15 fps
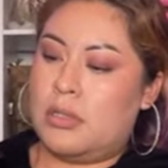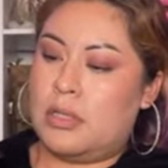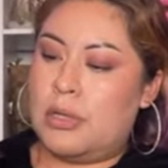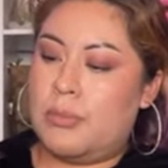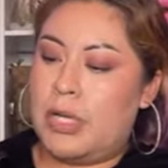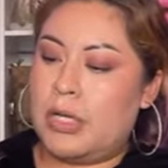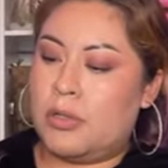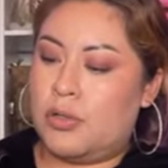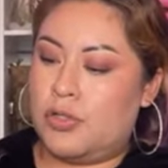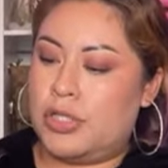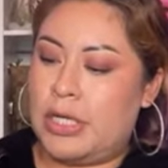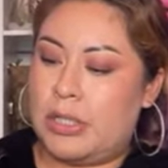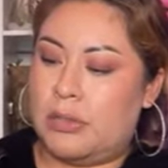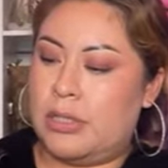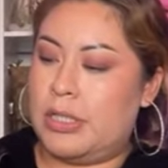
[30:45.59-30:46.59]
Come on, Coach
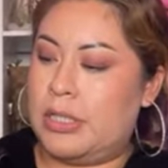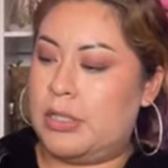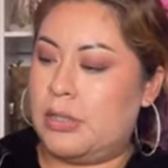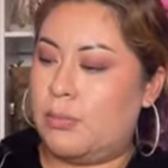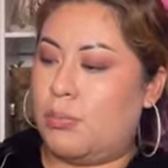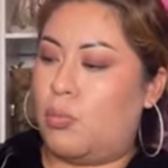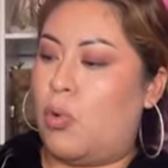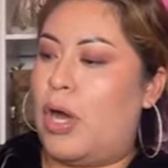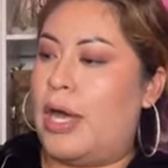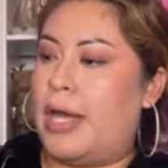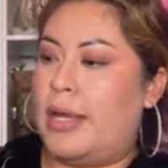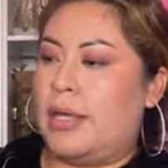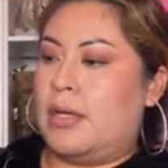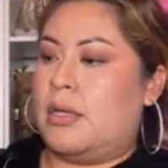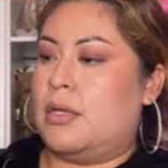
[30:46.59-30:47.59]
Outlet.
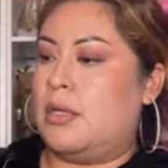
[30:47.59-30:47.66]
Why?